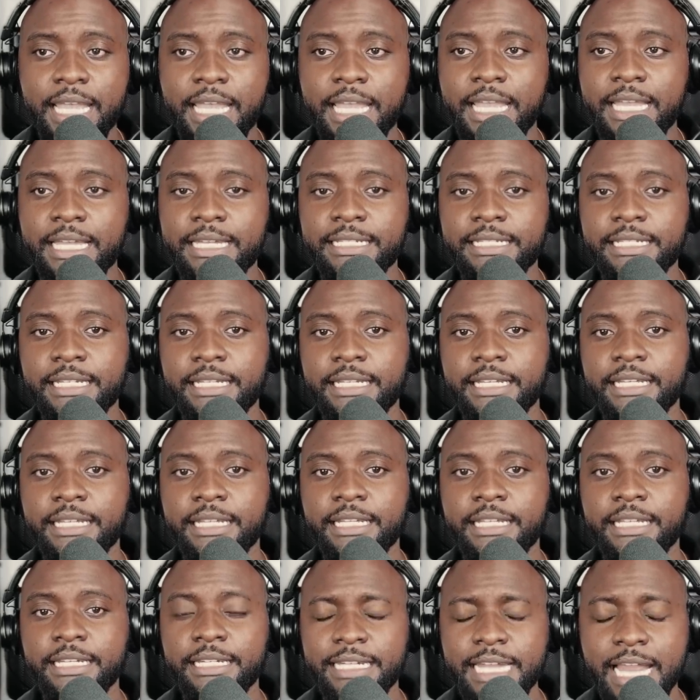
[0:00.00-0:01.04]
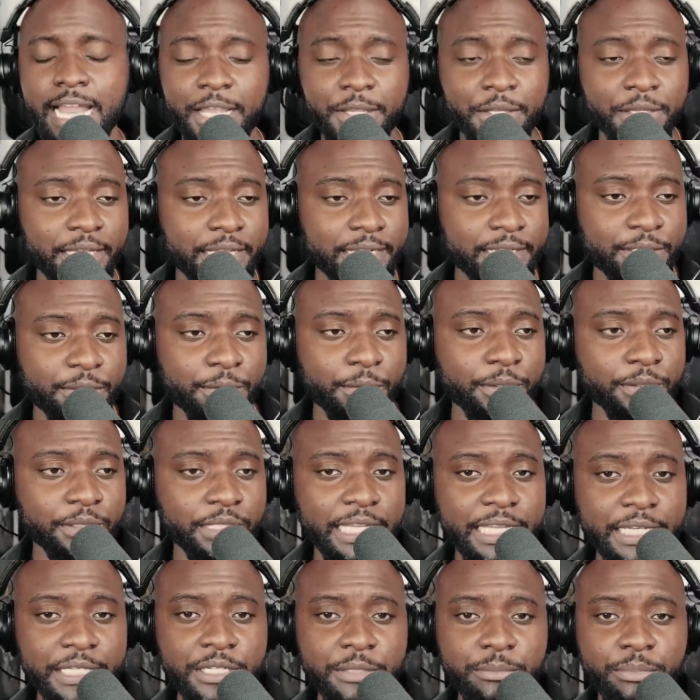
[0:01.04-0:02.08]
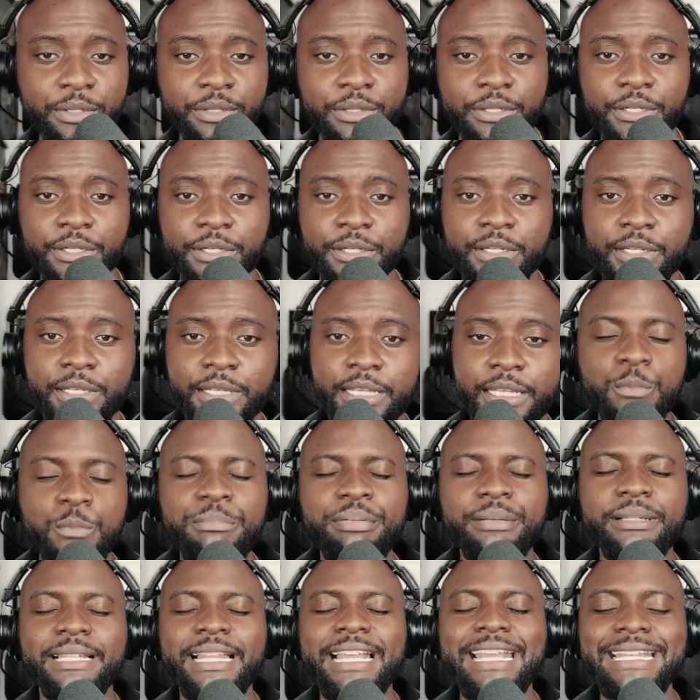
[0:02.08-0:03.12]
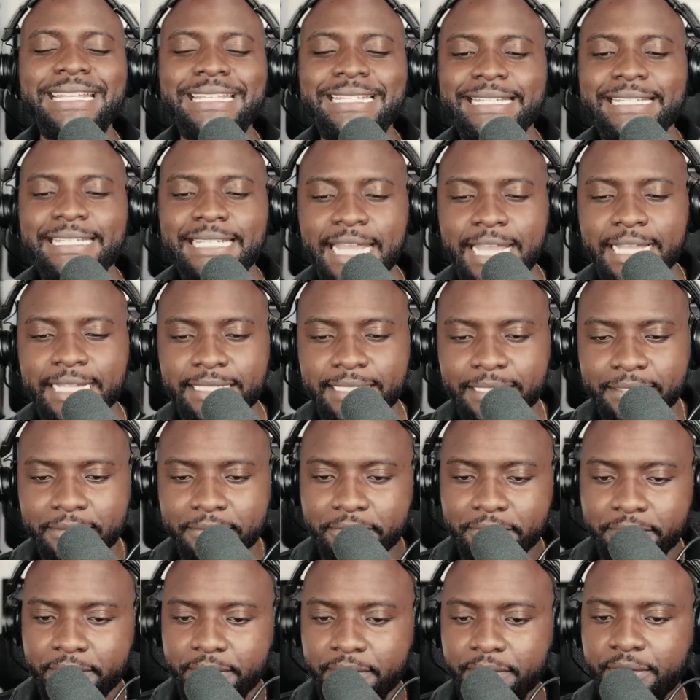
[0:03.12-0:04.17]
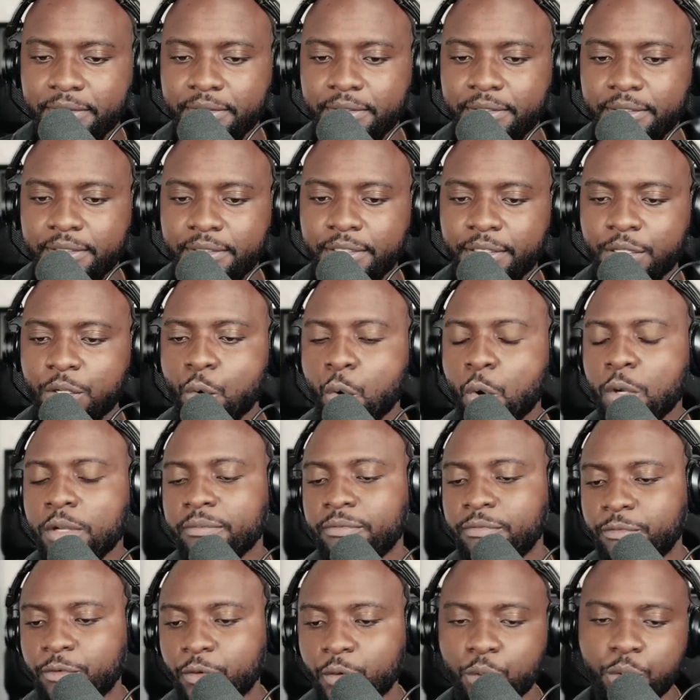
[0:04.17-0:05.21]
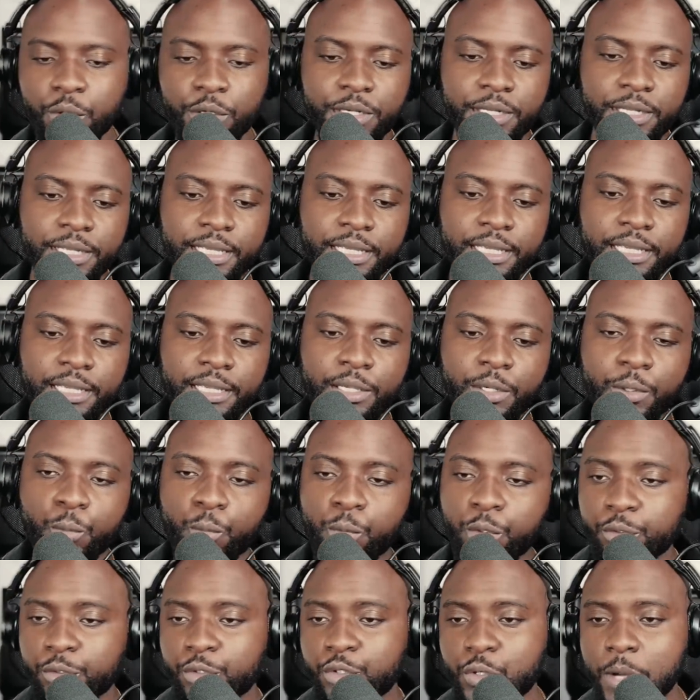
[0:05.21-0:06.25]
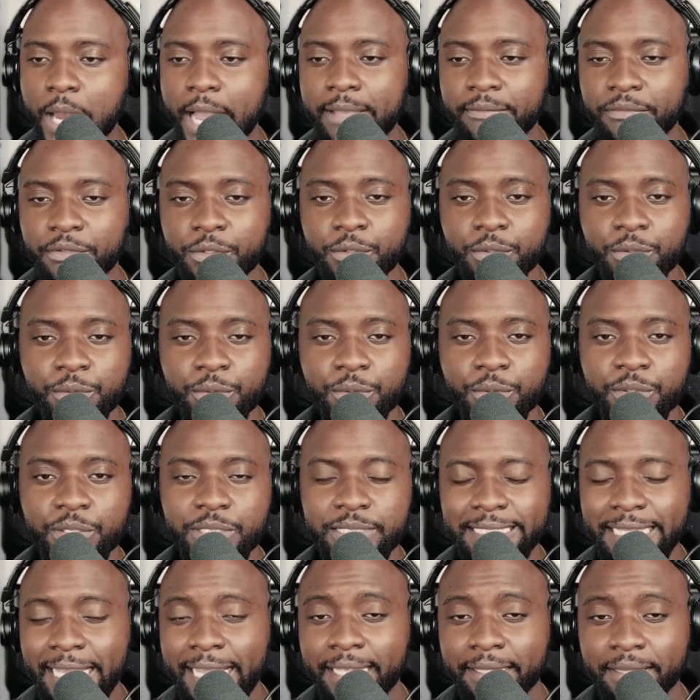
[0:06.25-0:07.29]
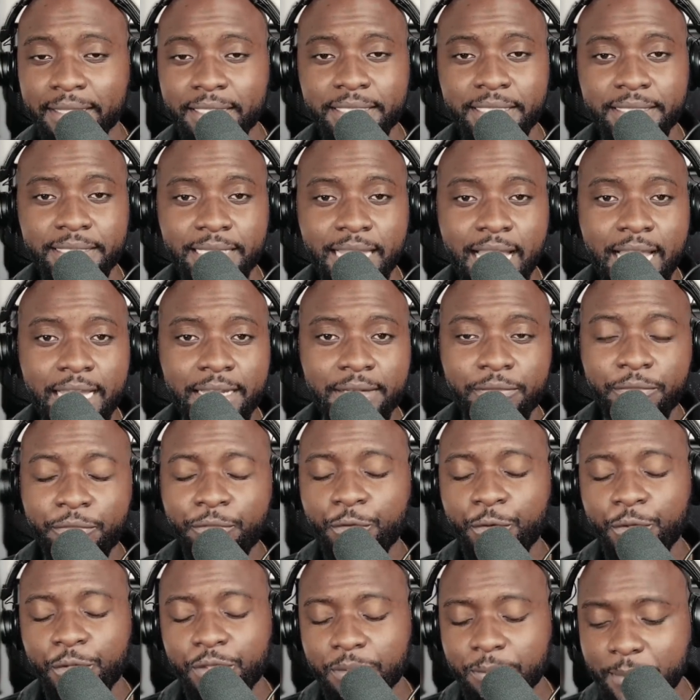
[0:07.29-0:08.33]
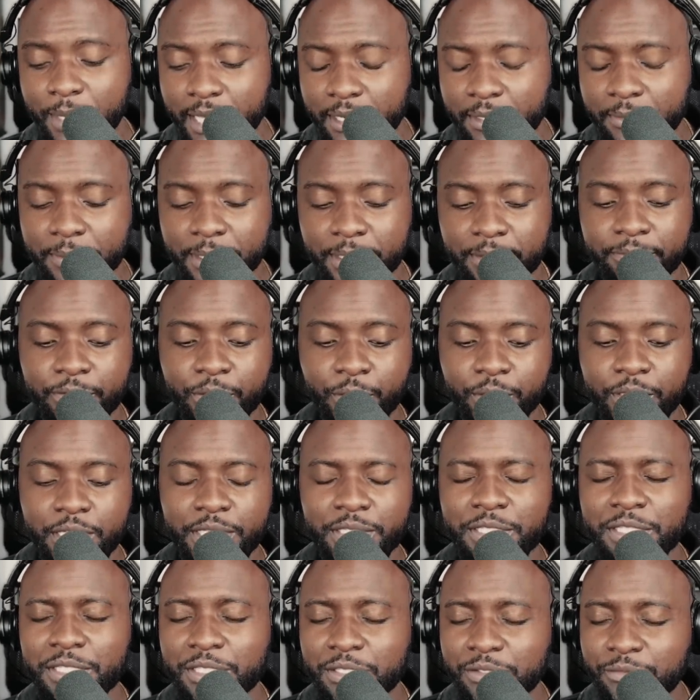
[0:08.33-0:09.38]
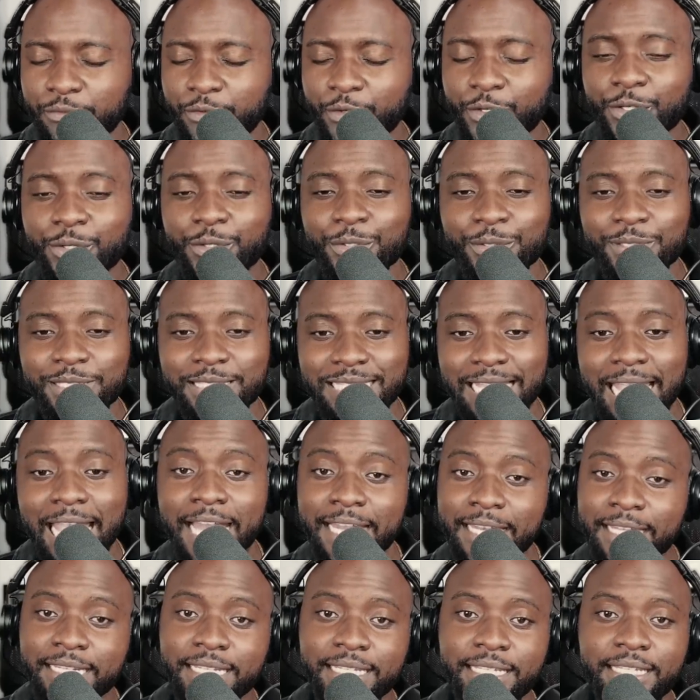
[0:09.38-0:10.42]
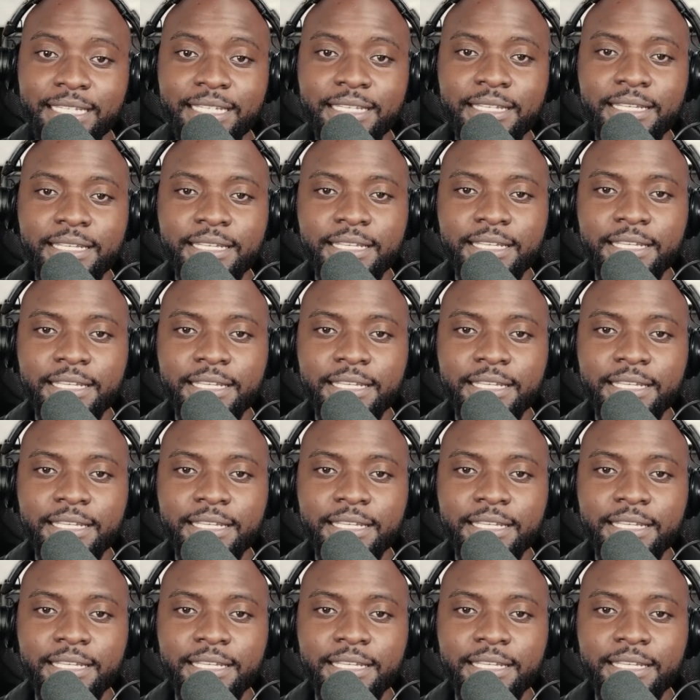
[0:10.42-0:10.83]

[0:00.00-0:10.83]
And now you get into a relationship with her. You plain detective going forward will drive you sane. This is not for the betterment of your relationship. This is for your sanity.